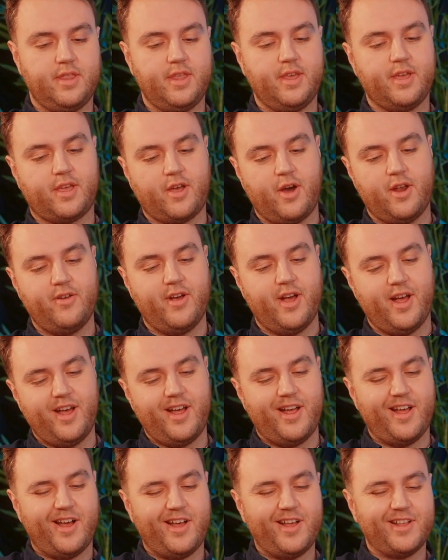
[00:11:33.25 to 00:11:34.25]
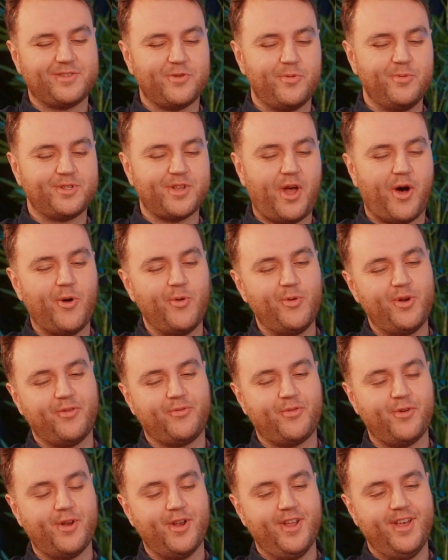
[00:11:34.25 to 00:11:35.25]
a kind of it's almost a whole
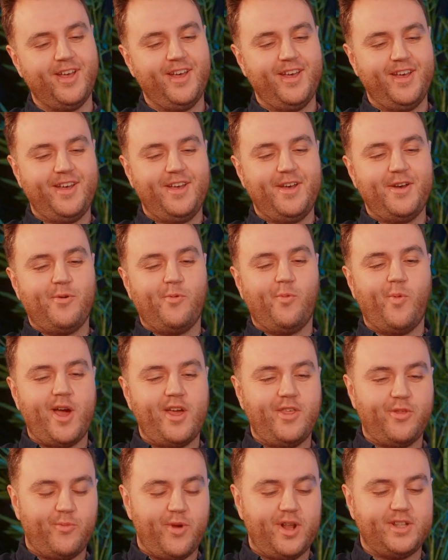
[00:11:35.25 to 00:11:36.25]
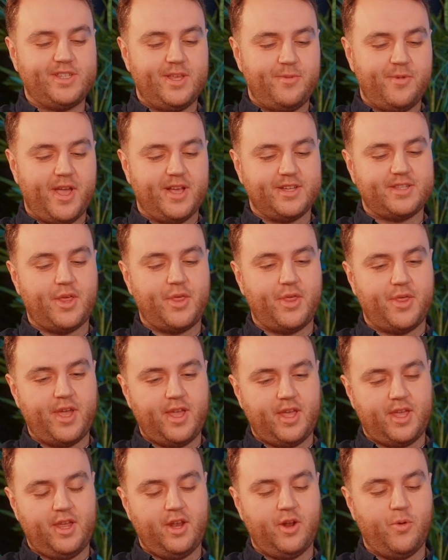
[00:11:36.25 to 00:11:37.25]
different way that red teaming has to
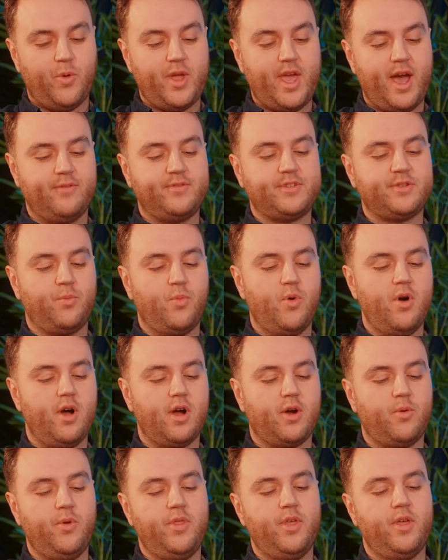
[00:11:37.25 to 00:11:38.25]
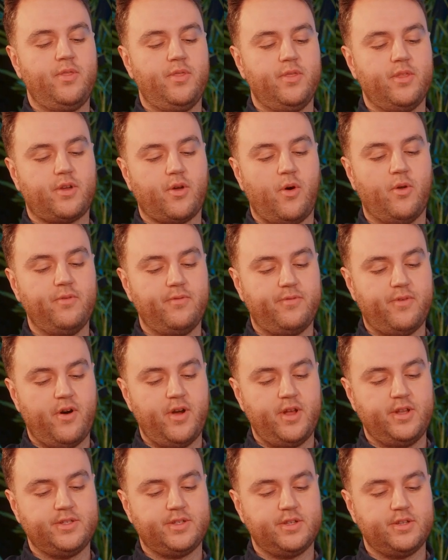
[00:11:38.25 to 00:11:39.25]
think. We have to work within the
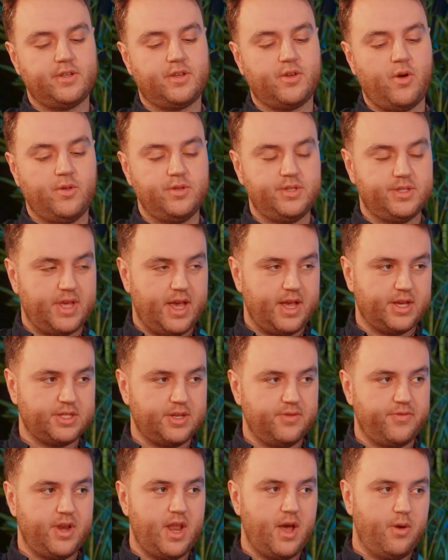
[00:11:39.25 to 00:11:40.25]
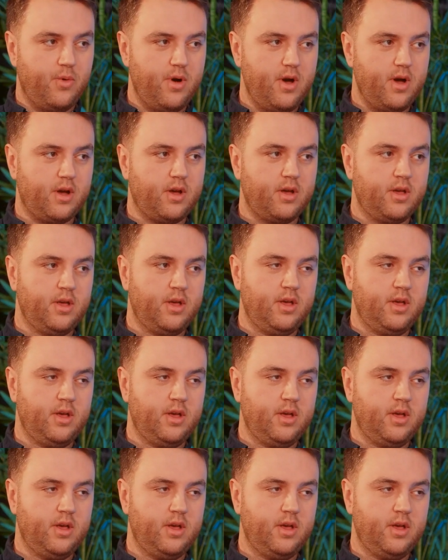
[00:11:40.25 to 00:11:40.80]
confines and context of a network.